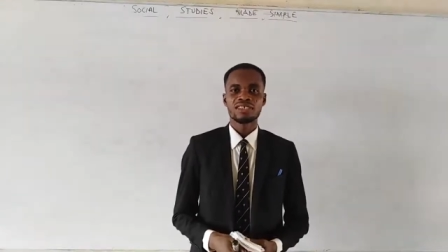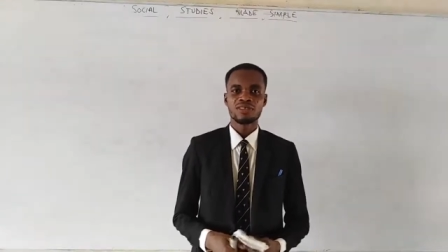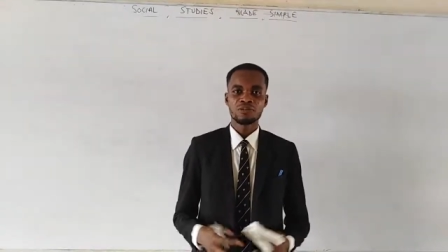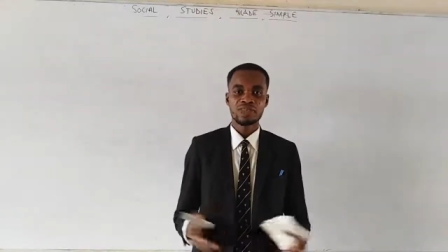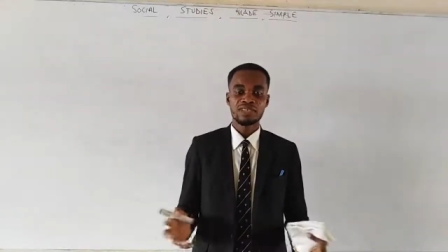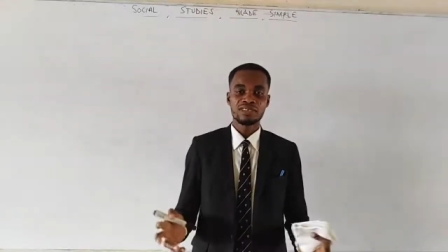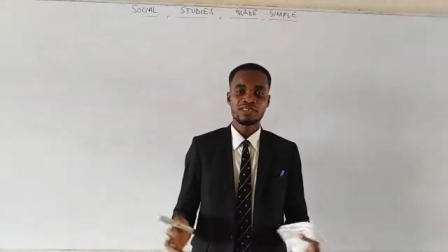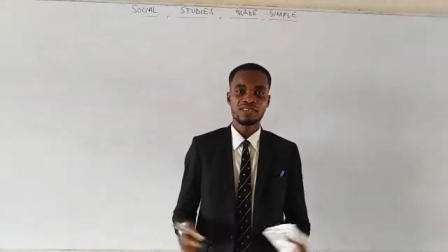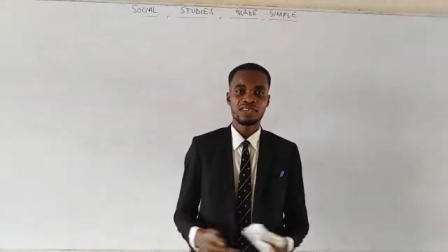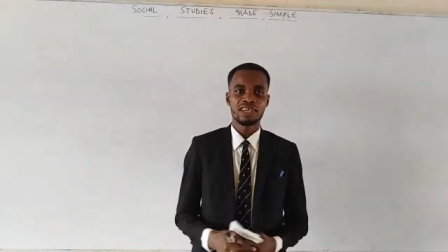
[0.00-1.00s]

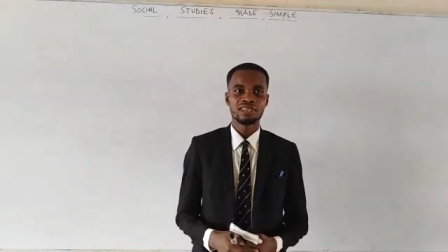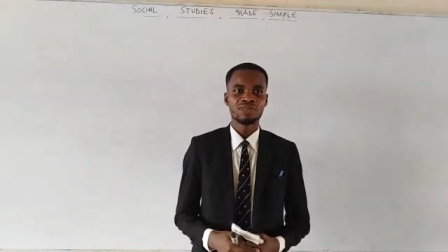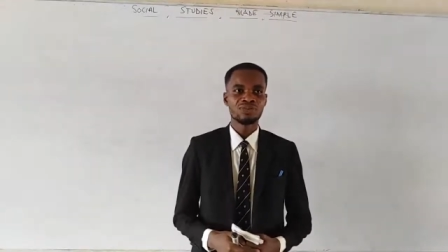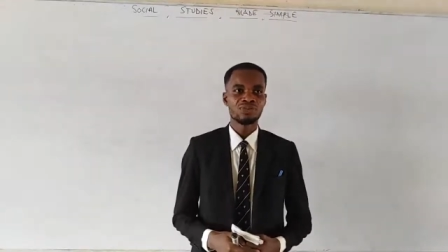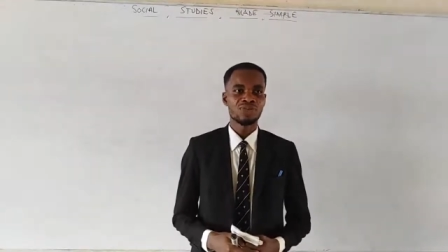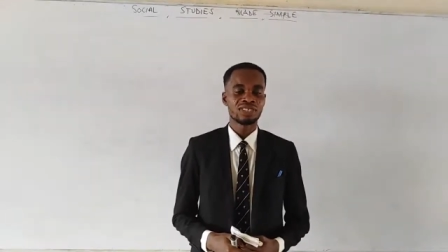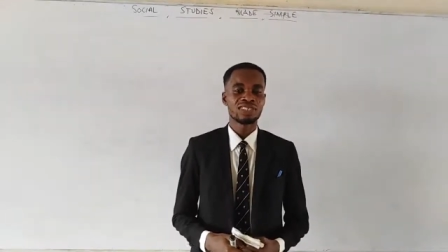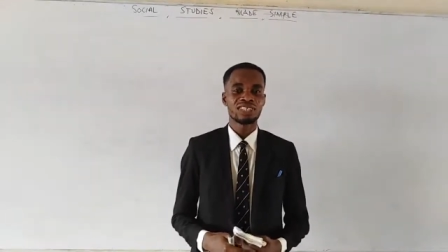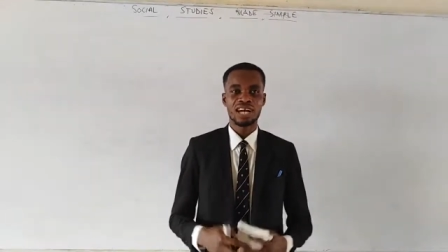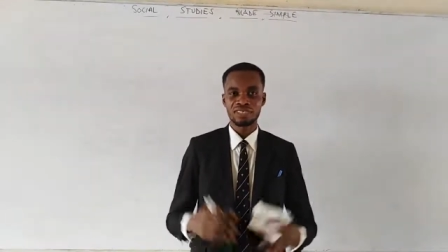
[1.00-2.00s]
space and what
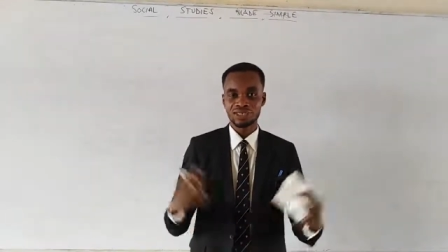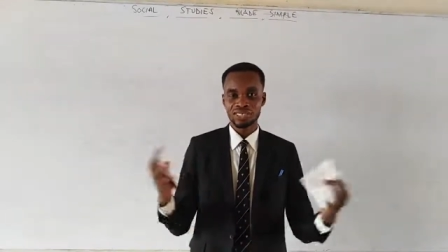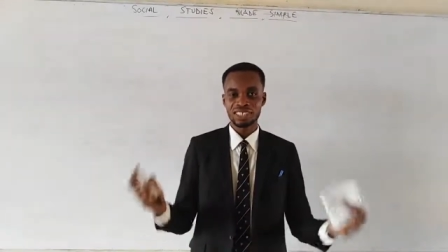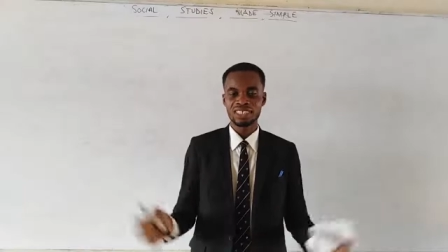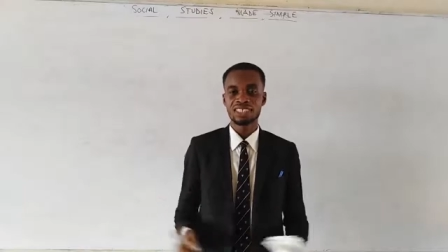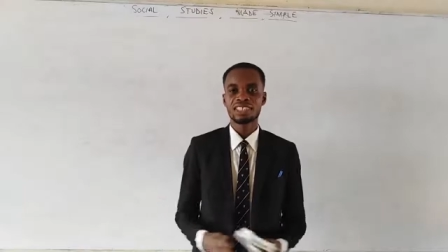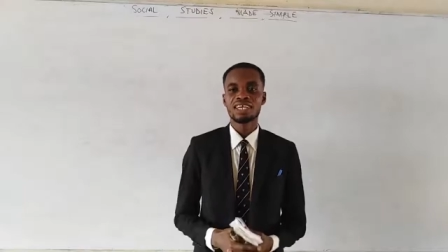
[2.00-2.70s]
is actually